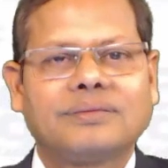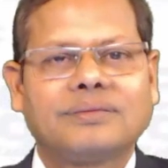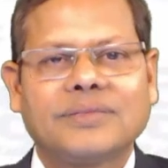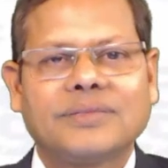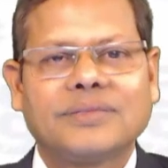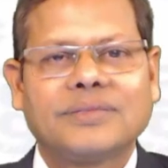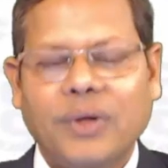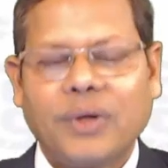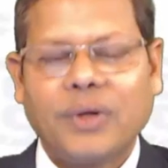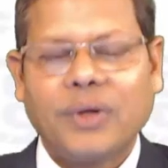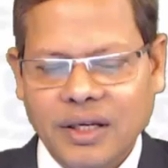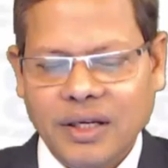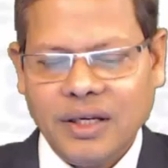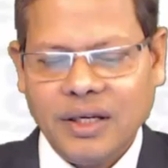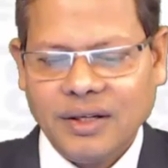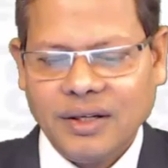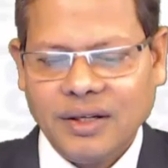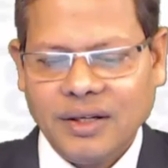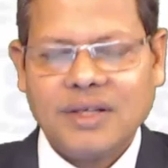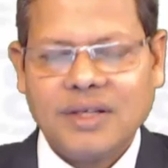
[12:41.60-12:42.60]
Okay,
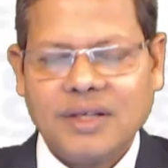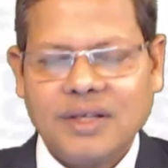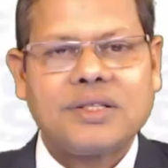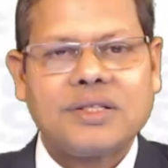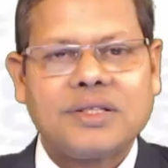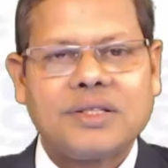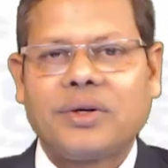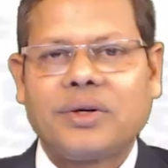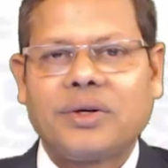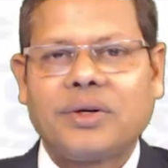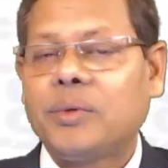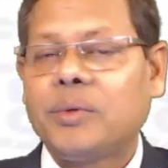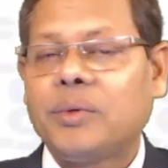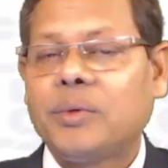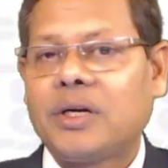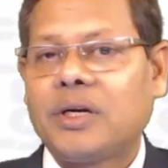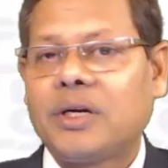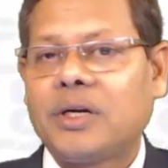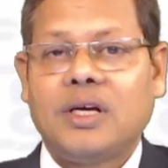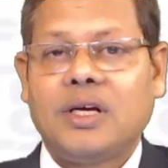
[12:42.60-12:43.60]
so
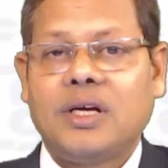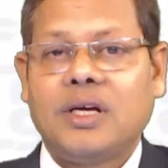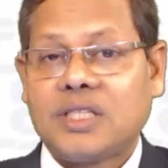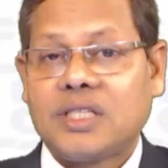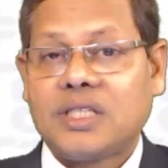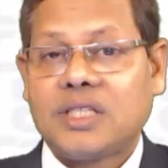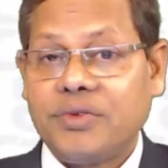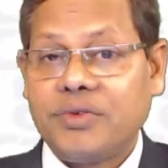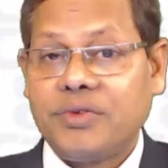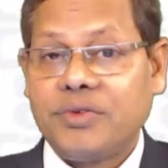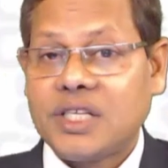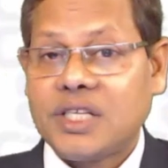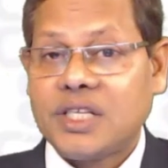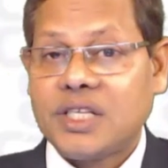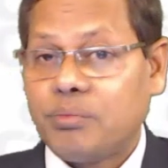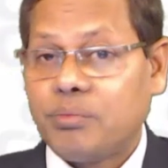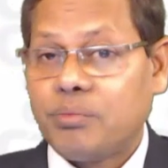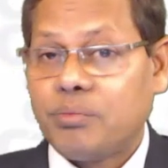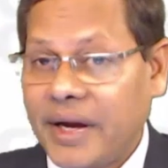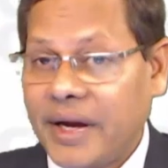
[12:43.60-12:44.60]
remember, services
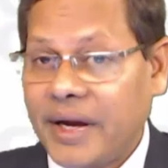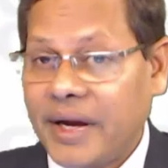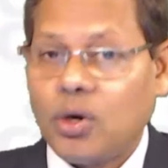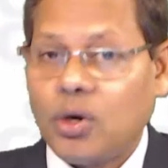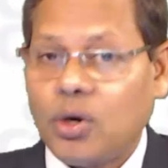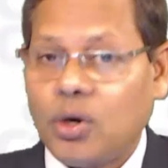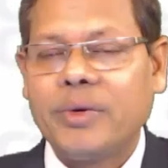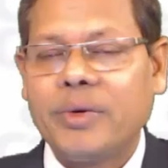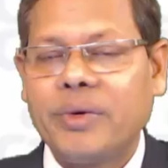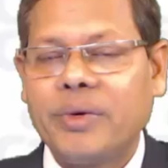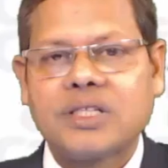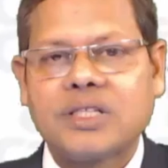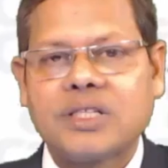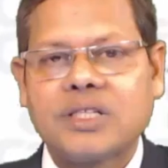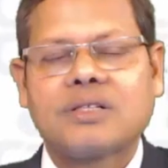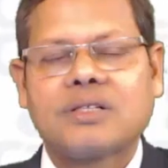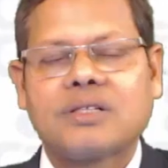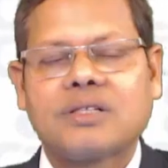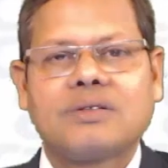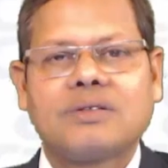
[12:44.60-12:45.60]
by government
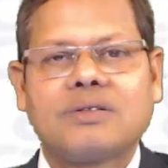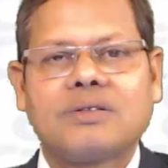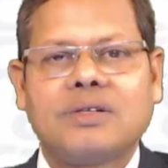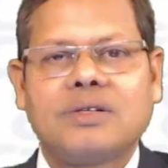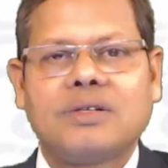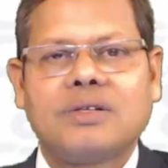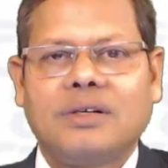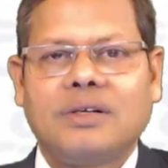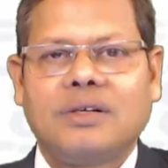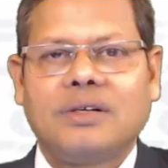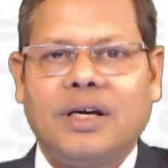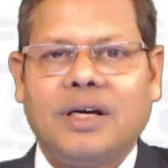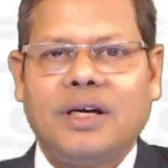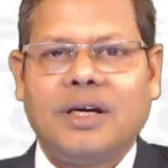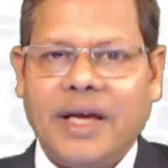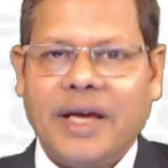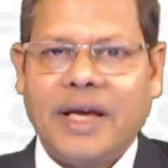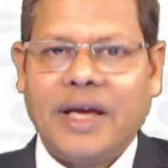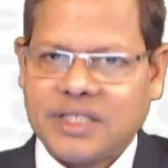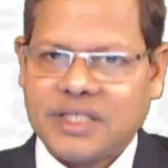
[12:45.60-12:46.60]

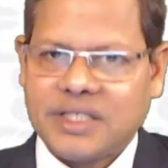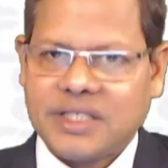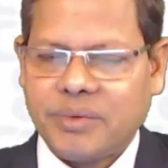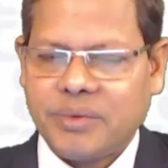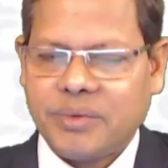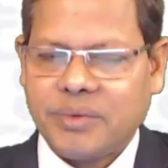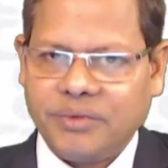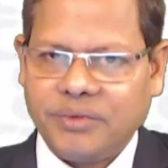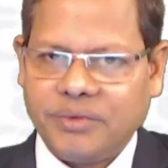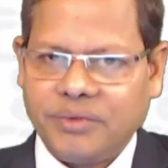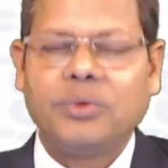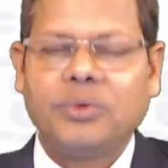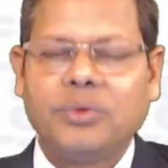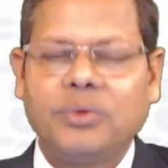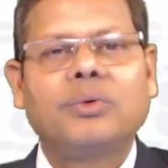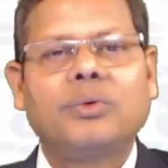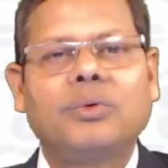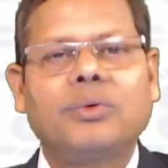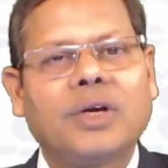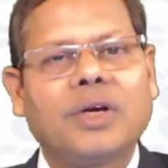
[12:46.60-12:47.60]
except the few
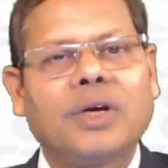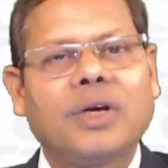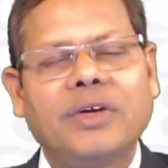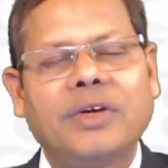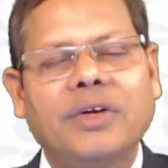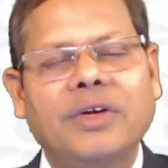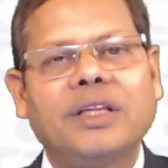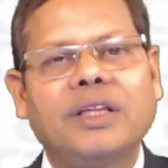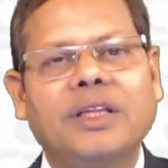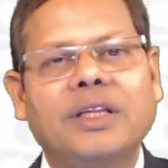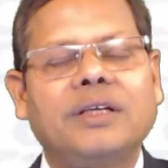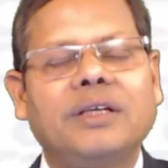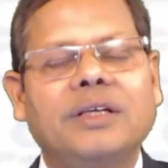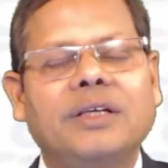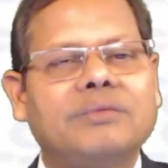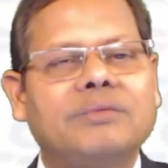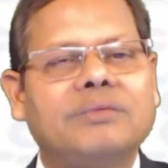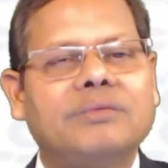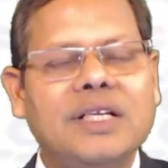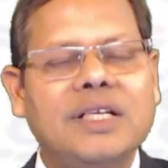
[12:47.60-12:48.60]
given in the
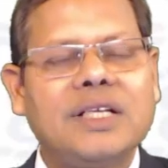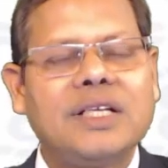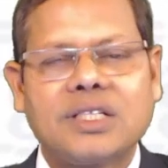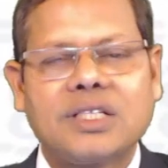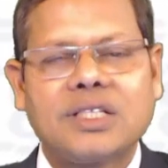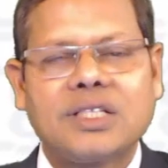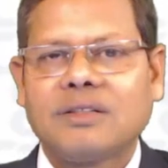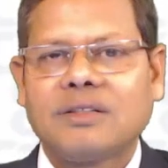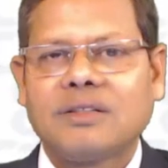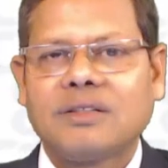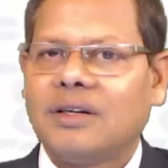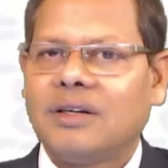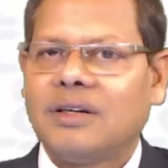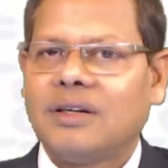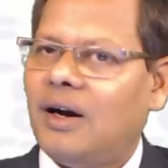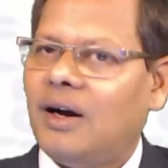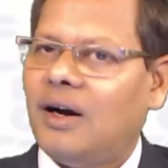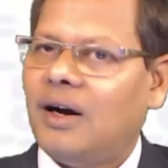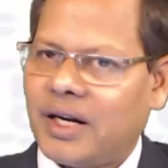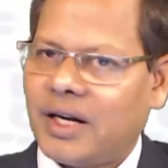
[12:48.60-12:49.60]
list
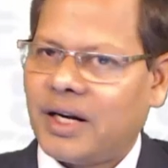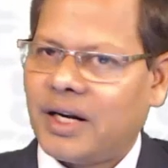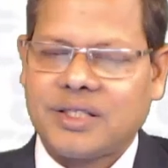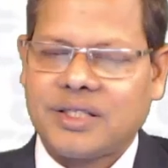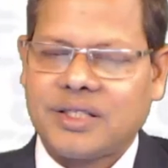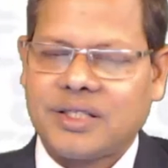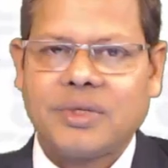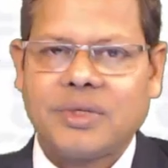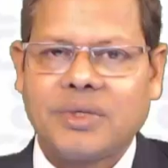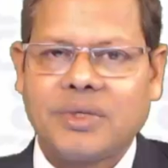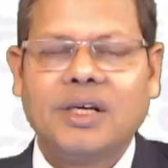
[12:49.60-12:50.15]
are exempt.